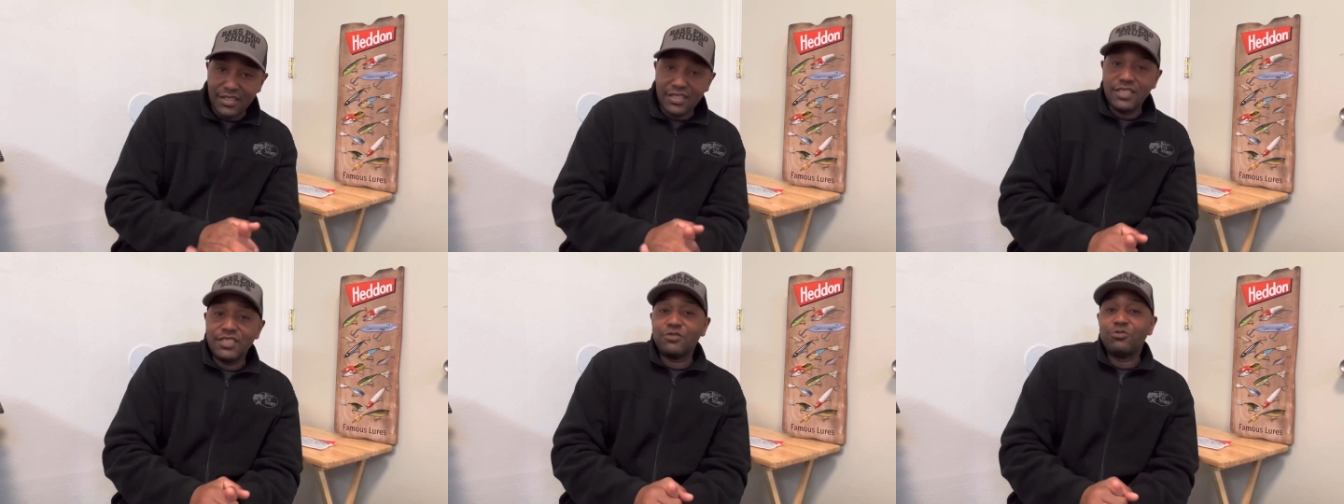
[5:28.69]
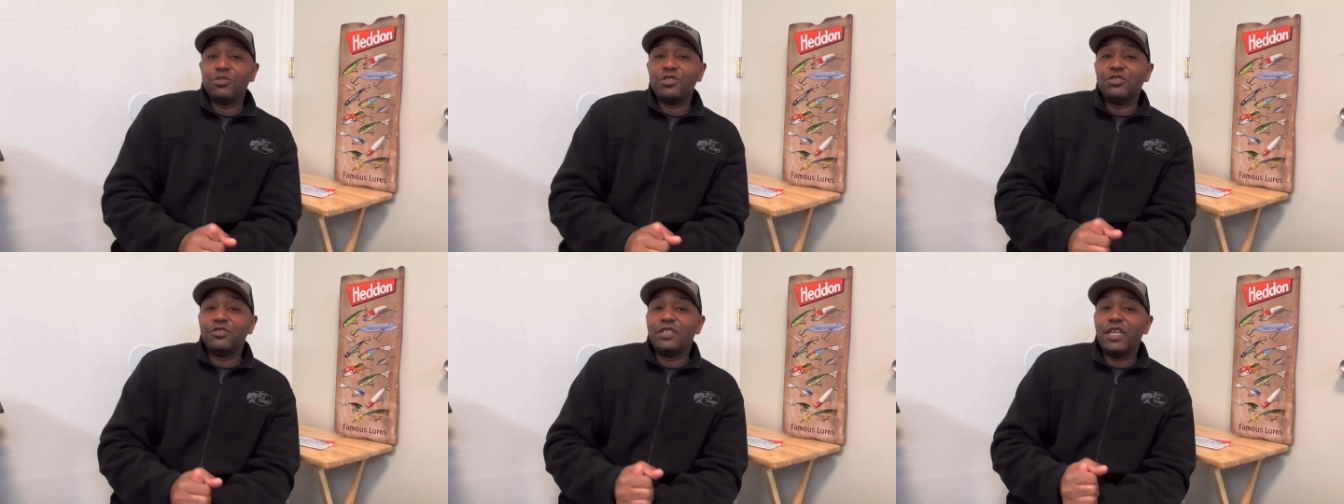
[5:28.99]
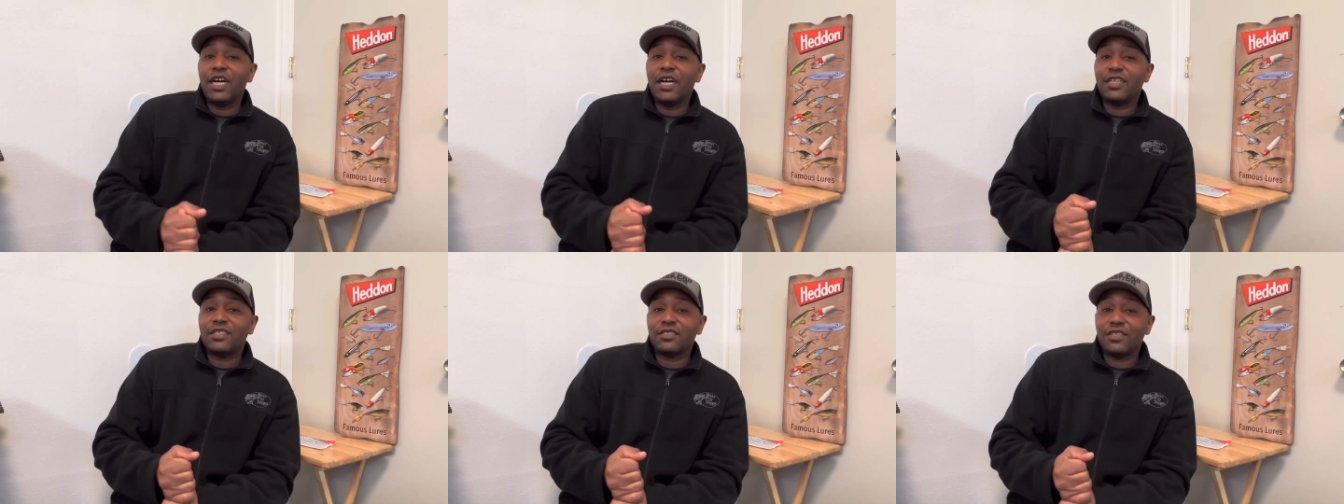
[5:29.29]
is what you
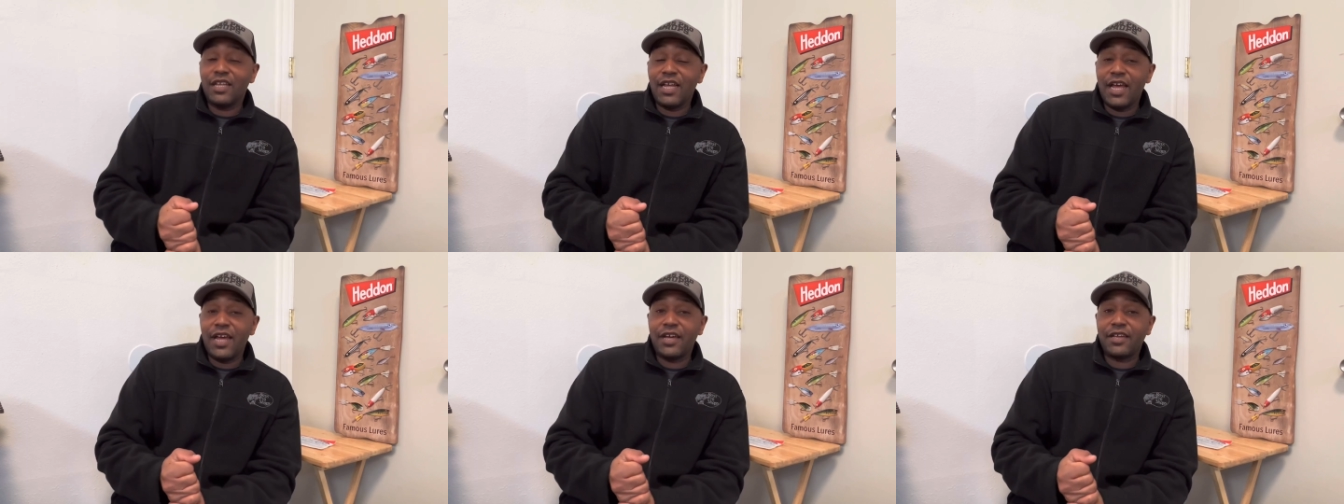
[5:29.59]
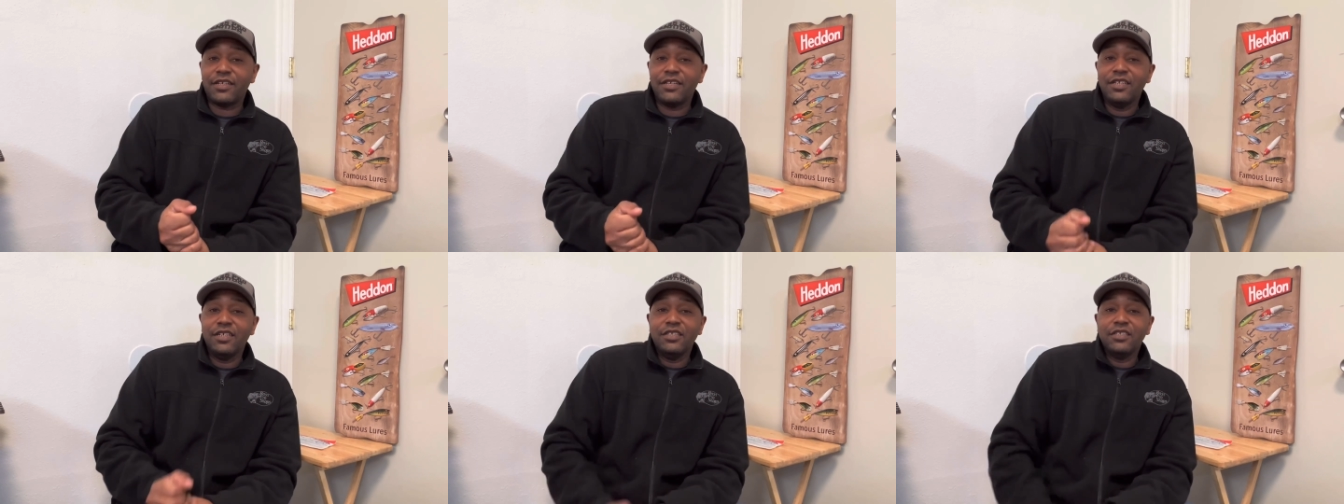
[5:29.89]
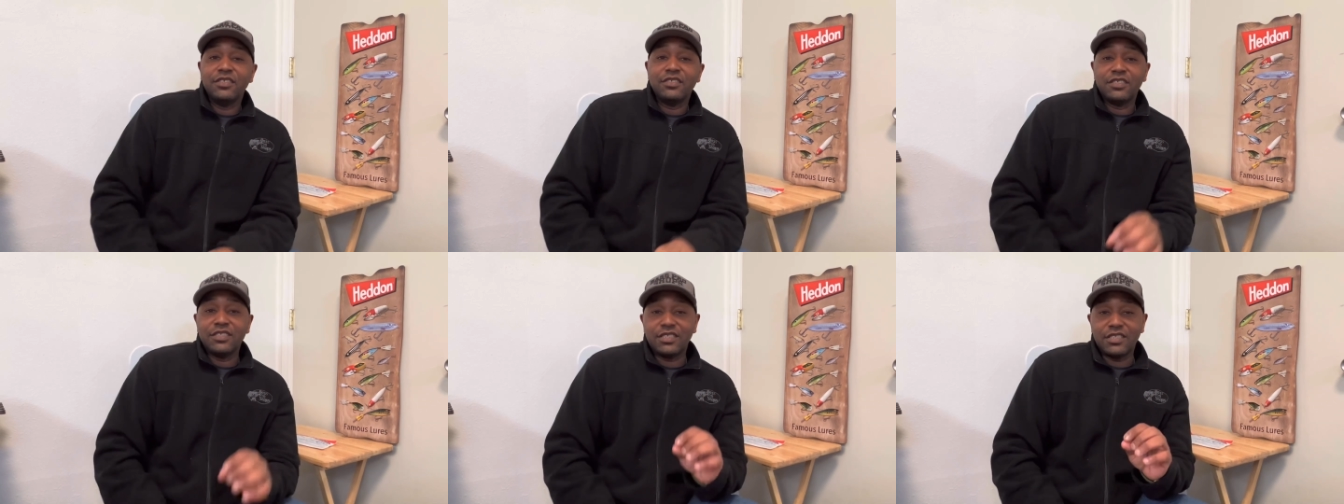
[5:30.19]
guys lack
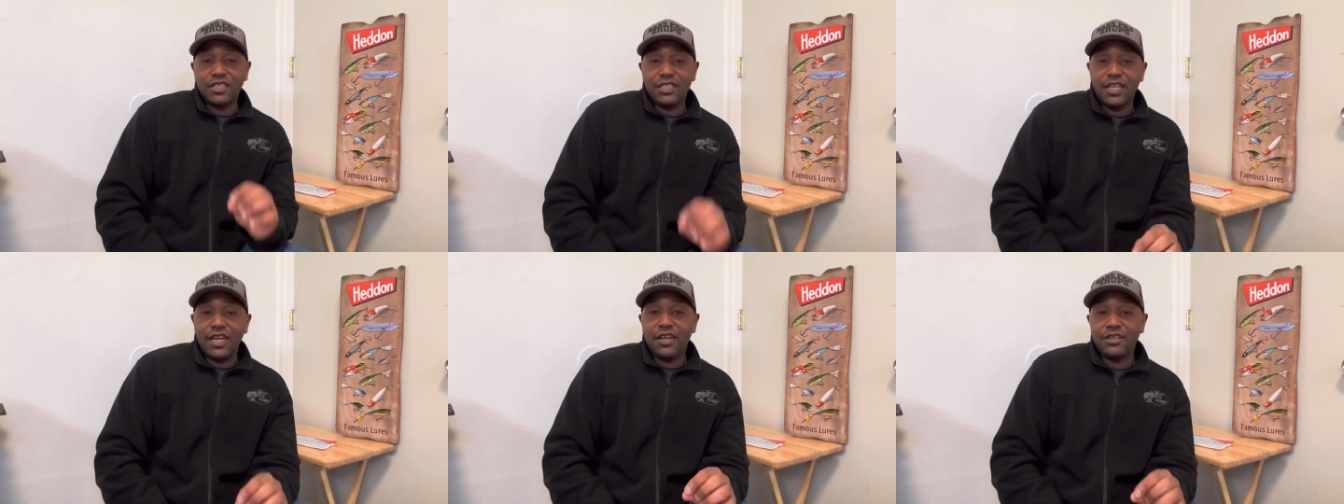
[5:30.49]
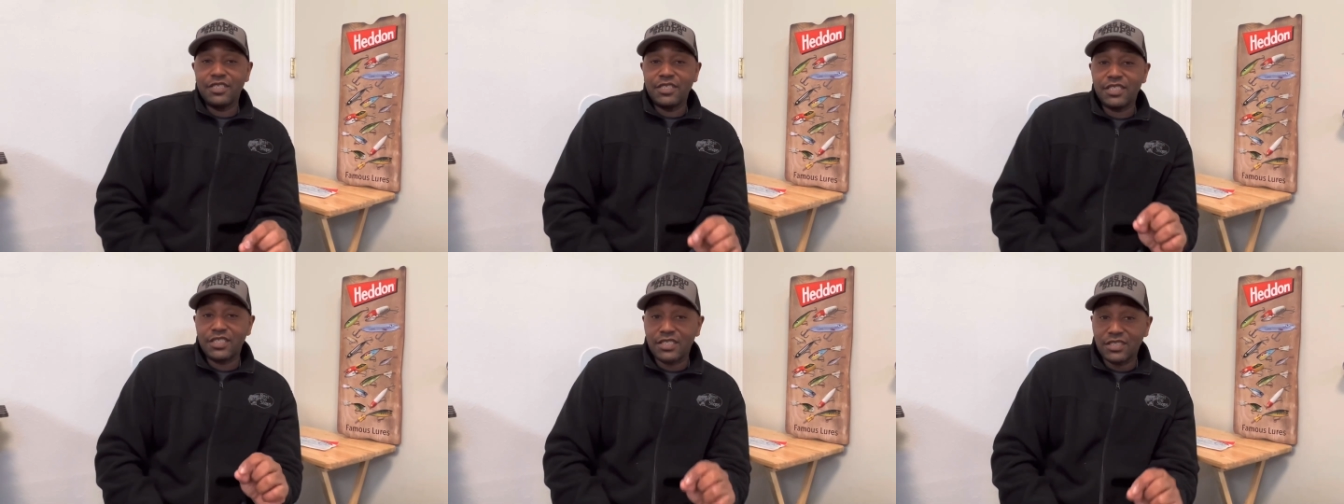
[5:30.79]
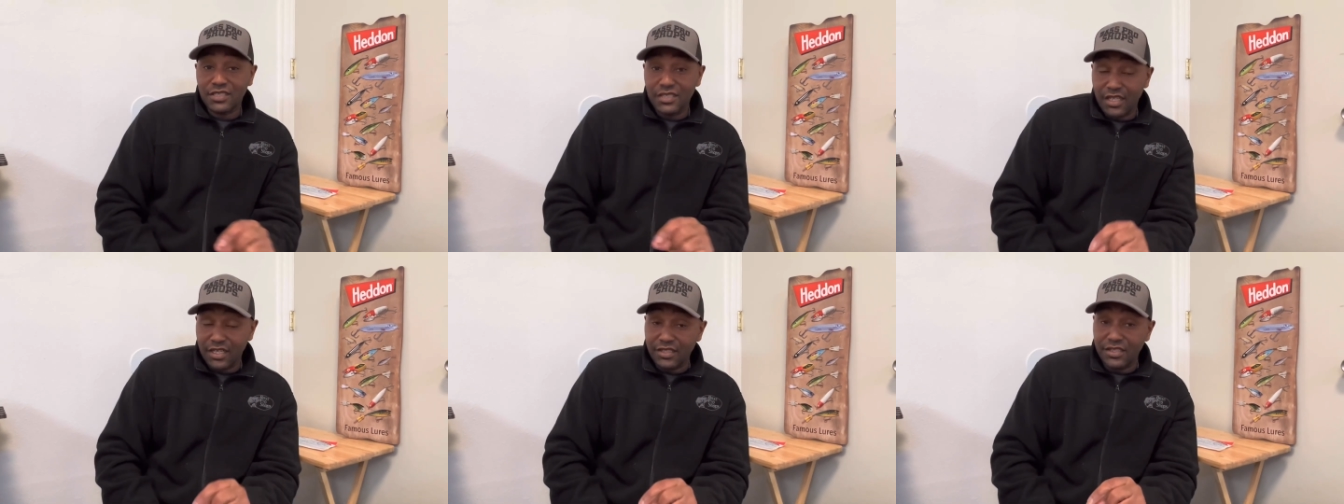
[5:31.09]
to sit down and
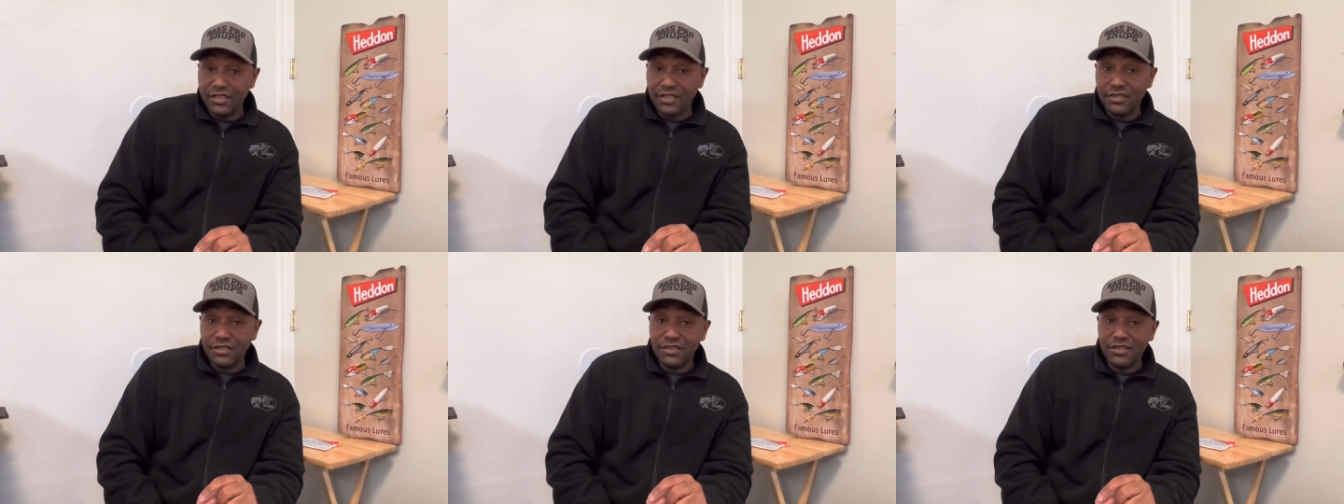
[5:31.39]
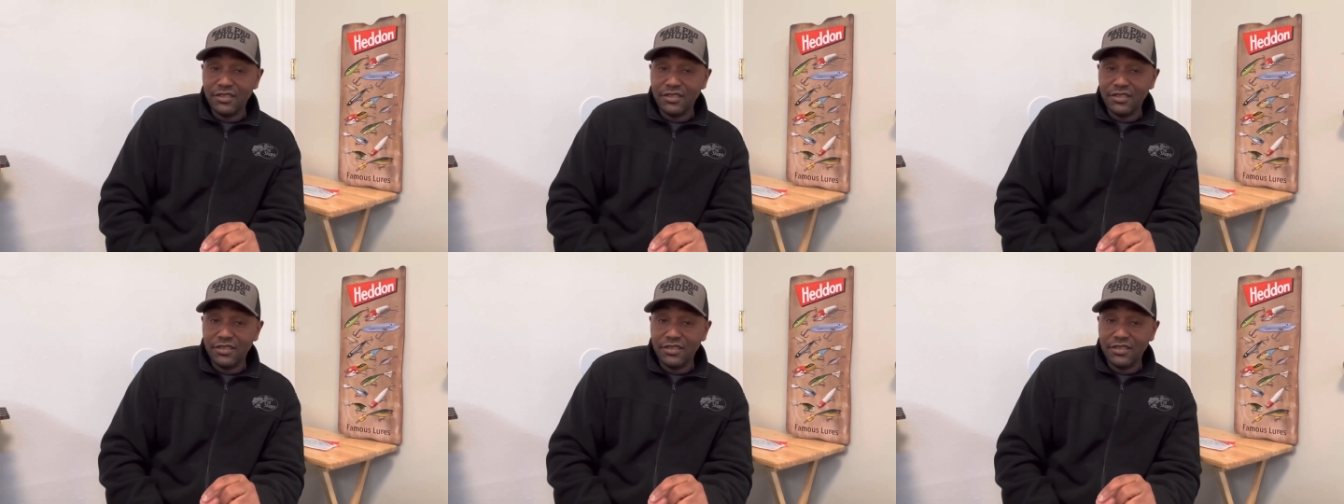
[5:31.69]
study